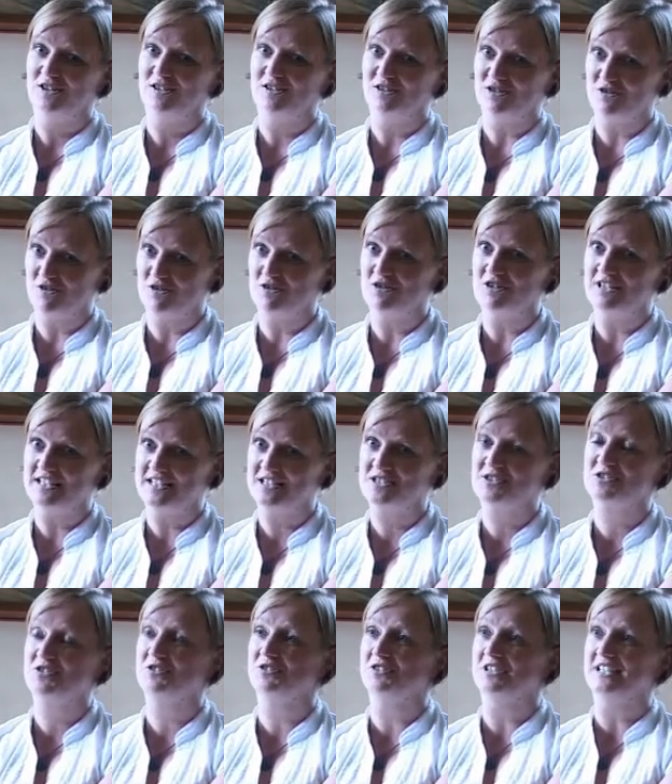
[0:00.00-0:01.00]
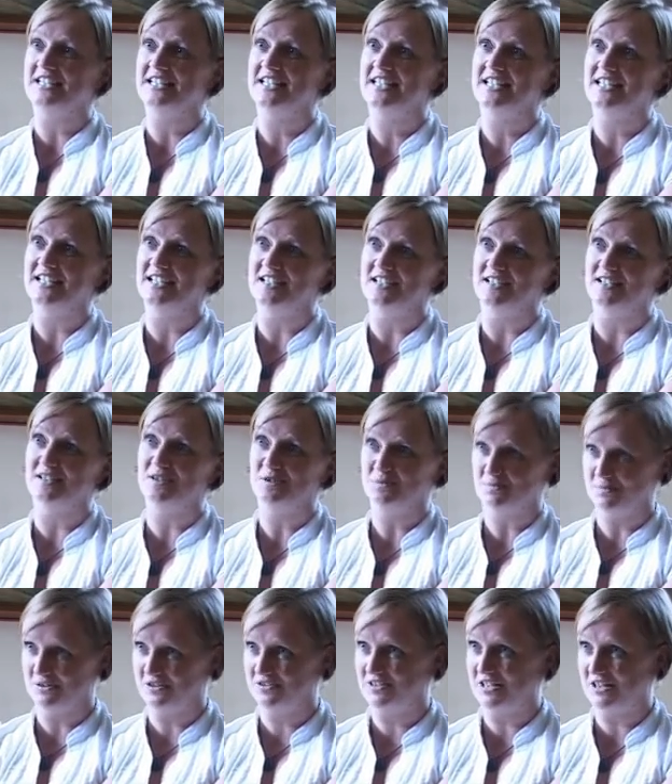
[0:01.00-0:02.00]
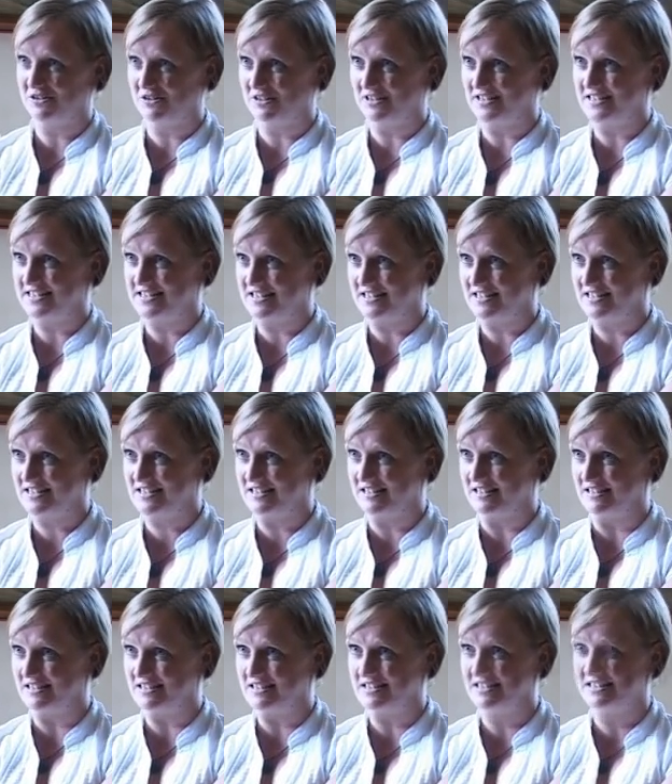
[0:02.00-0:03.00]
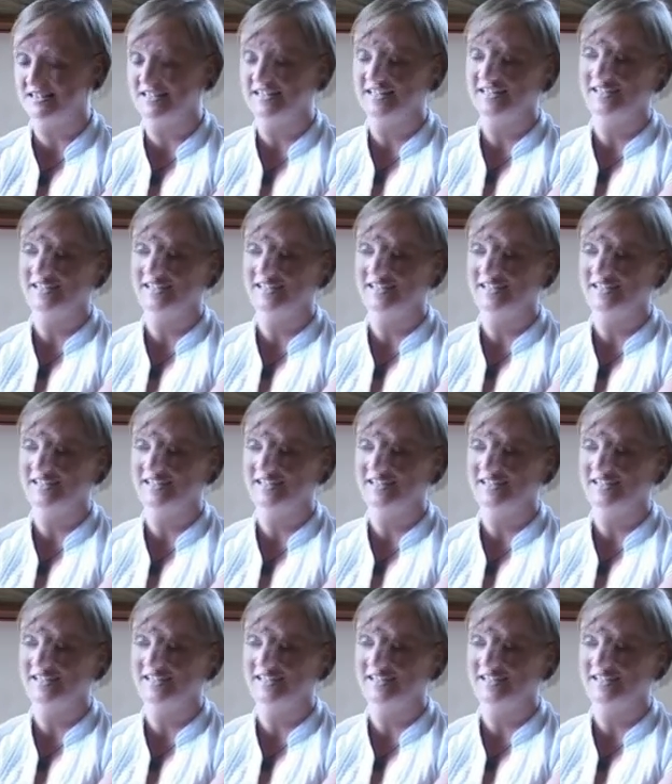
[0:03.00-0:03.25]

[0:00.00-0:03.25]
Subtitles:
a long history in humanitarian assistance.